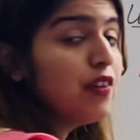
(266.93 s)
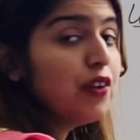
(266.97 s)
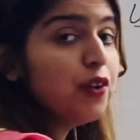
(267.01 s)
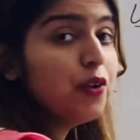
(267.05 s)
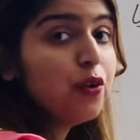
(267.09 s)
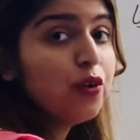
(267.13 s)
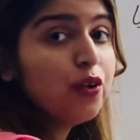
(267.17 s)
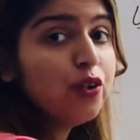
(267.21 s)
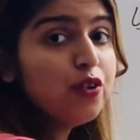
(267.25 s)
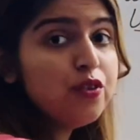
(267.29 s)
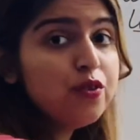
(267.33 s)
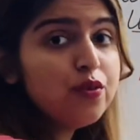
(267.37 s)
I
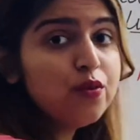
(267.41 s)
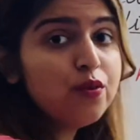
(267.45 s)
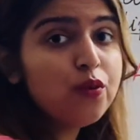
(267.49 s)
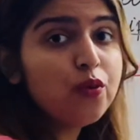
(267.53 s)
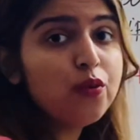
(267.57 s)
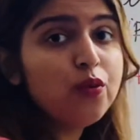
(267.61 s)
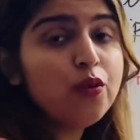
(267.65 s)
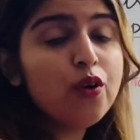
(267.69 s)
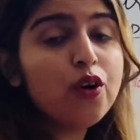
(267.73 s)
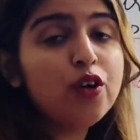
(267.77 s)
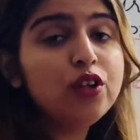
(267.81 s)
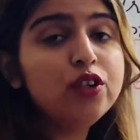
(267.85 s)
also
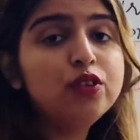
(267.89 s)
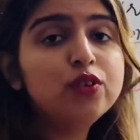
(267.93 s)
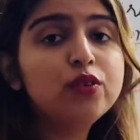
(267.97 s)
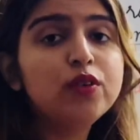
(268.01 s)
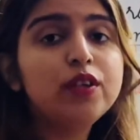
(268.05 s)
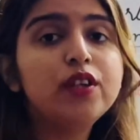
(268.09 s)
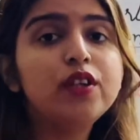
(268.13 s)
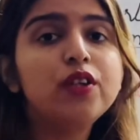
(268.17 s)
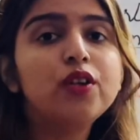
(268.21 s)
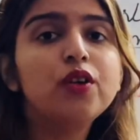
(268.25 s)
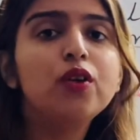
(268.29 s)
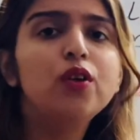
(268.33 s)
go on to
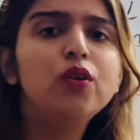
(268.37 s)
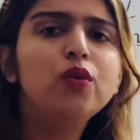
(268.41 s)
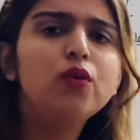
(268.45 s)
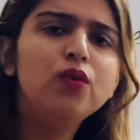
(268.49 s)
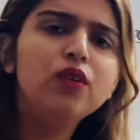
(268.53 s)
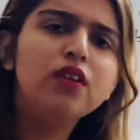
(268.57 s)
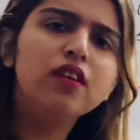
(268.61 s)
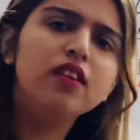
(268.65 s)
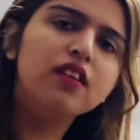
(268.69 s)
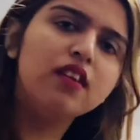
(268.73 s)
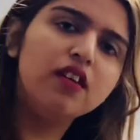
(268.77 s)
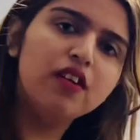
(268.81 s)

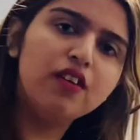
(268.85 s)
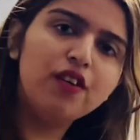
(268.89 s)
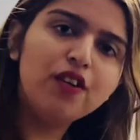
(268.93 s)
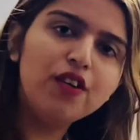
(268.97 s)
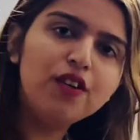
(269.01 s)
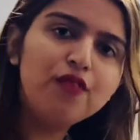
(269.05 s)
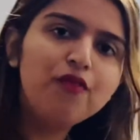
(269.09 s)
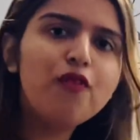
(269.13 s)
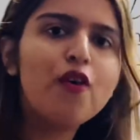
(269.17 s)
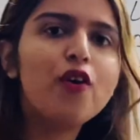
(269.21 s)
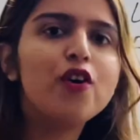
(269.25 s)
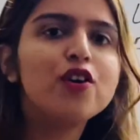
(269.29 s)
include the
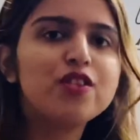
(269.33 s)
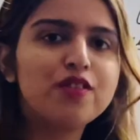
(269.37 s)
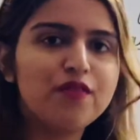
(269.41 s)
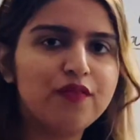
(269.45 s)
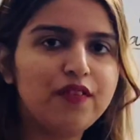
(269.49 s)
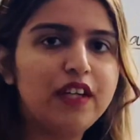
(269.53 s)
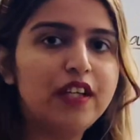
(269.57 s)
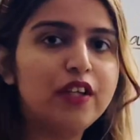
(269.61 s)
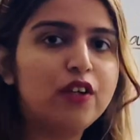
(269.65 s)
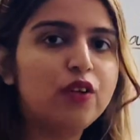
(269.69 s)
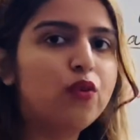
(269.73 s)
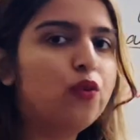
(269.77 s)
third
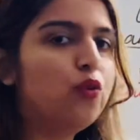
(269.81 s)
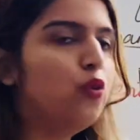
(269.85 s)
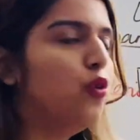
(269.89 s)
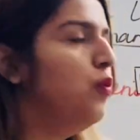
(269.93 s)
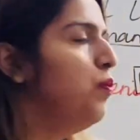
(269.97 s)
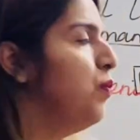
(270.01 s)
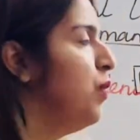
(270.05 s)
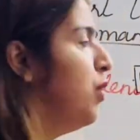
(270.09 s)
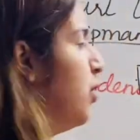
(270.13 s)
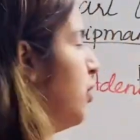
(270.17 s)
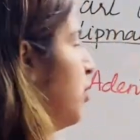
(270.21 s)
phosphate group,